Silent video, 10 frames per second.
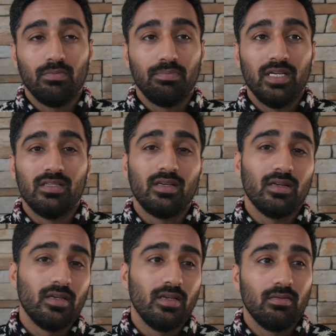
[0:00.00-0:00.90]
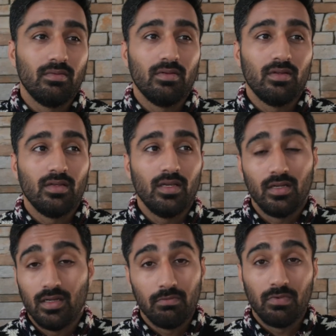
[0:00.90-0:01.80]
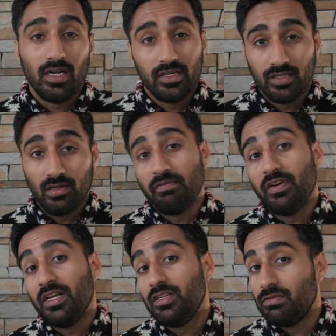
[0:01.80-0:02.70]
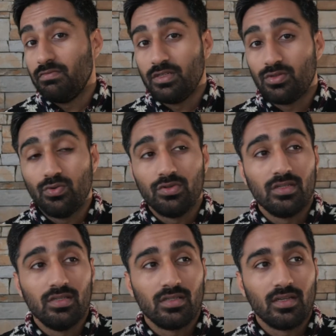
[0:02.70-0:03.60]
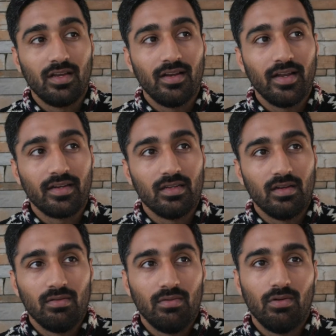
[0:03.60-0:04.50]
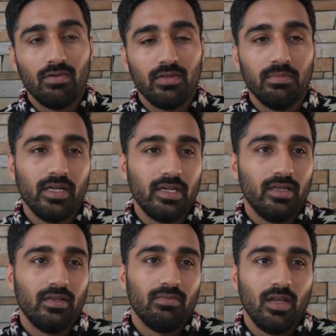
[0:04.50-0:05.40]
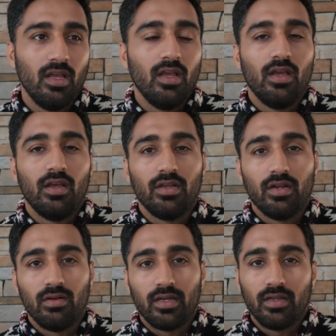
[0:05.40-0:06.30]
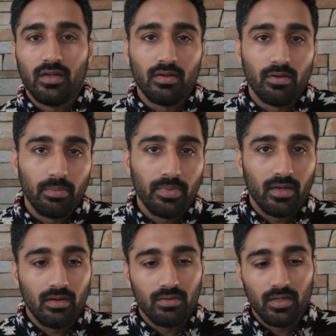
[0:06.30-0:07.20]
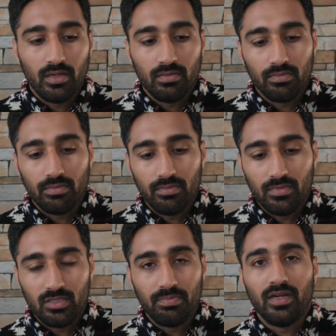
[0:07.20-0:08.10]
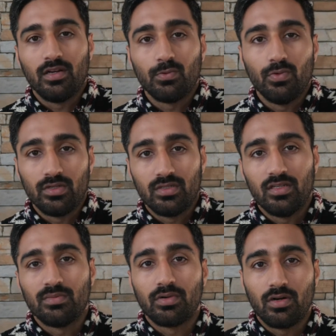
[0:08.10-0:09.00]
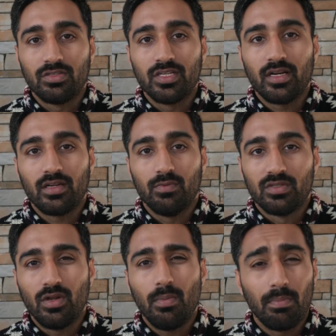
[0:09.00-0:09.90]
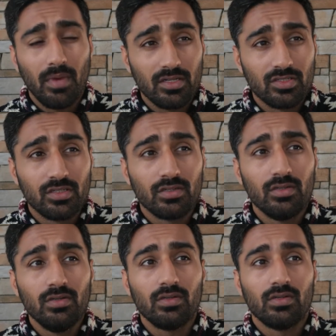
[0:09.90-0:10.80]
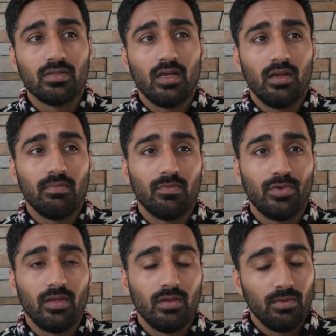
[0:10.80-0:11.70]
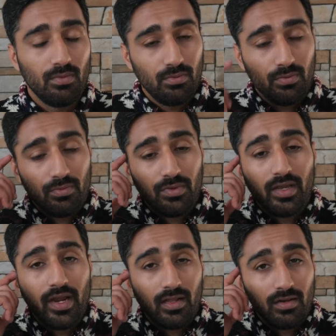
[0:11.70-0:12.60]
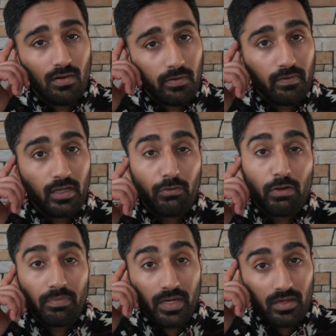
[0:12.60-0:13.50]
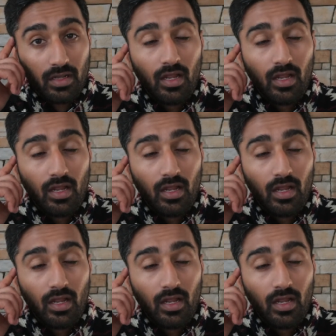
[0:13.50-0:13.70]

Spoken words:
basically, in relation to financial resources, collected all the money, like in a group, and spent towards this project. It was not much to do because we had a lot of equipment